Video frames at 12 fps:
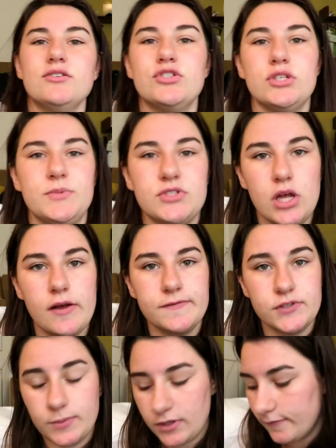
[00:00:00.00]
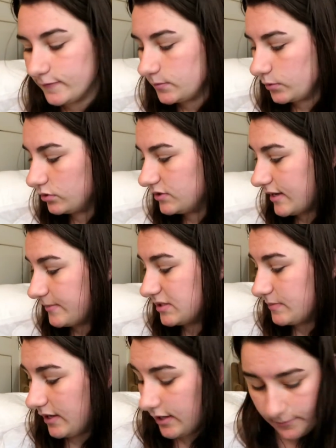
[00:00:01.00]
super soft, super comfortable, same
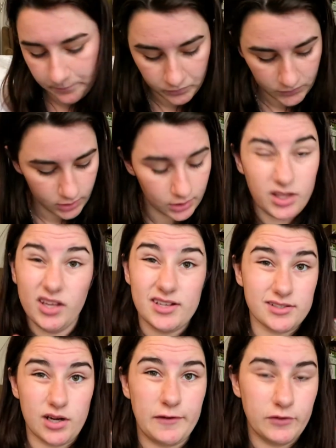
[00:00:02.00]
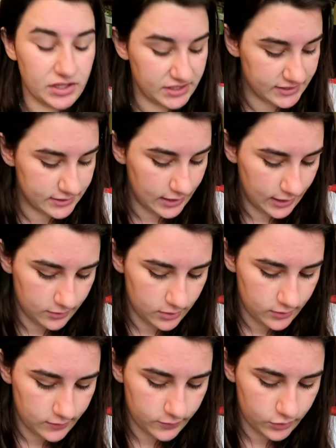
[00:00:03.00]
as me. He doesn't know I've got this yet
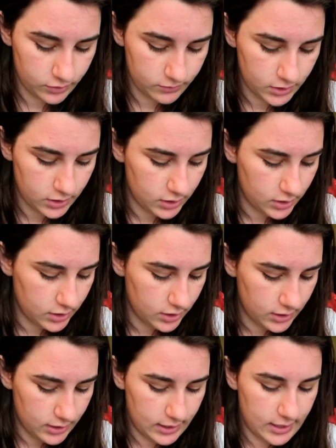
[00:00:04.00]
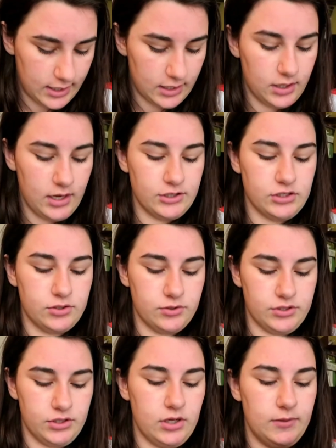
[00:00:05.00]
for him. And I just
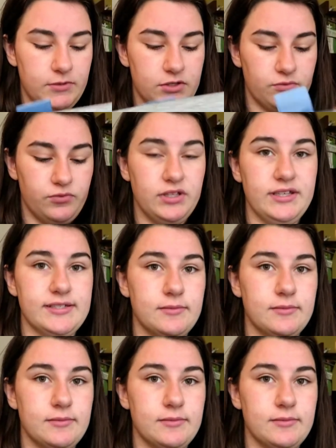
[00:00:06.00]
also got him this really